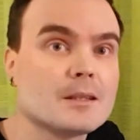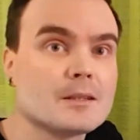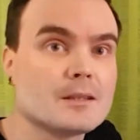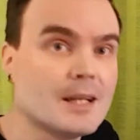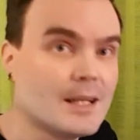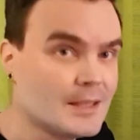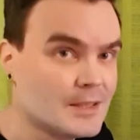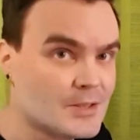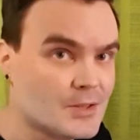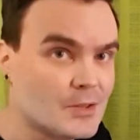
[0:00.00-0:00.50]

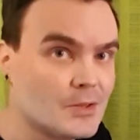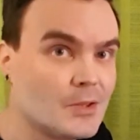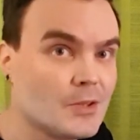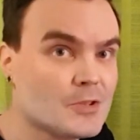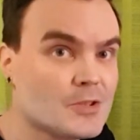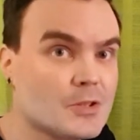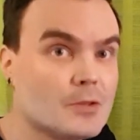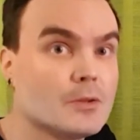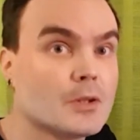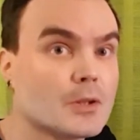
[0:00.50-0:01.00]
That's
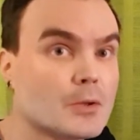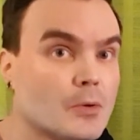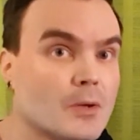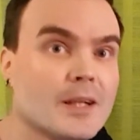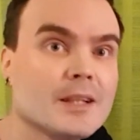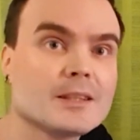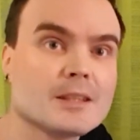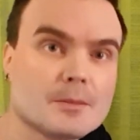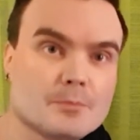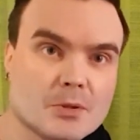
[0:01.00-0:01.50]
also a
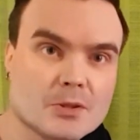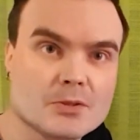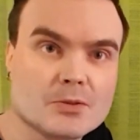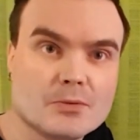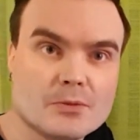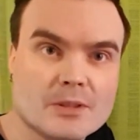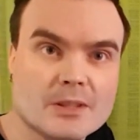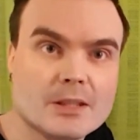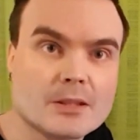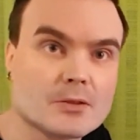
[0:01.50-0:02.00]
great
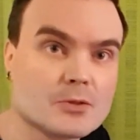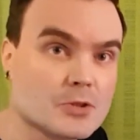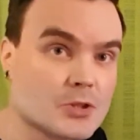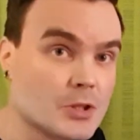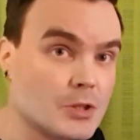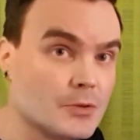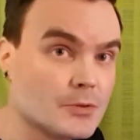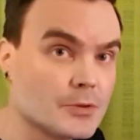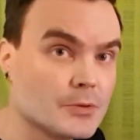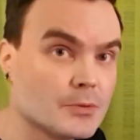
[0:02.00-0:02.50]
opportunity to
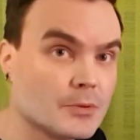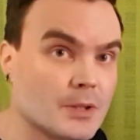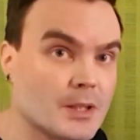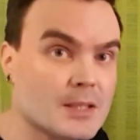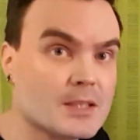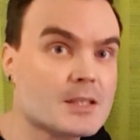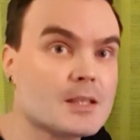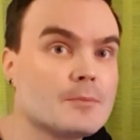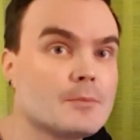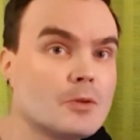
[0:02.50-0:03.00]
show you
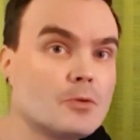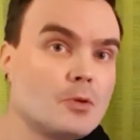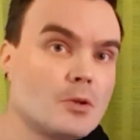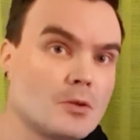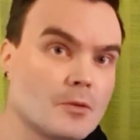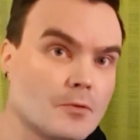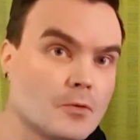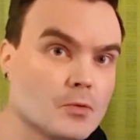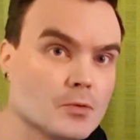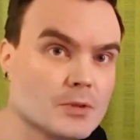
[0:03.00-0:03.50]
guys some
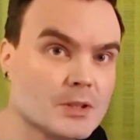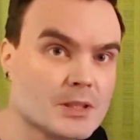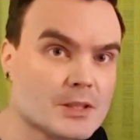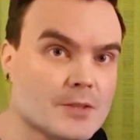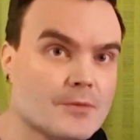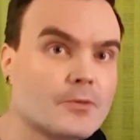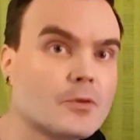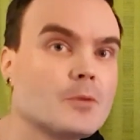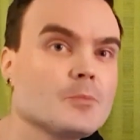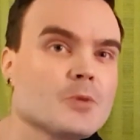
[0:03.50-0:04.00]
raw footage
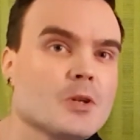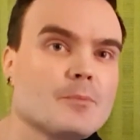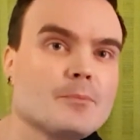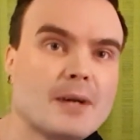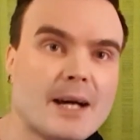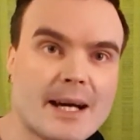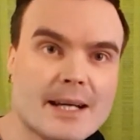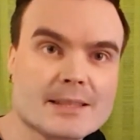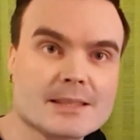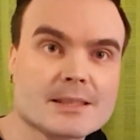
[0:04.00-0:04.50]
from the
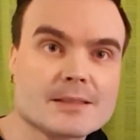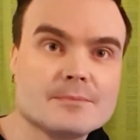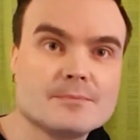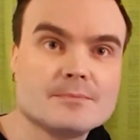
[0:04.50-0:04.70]
past.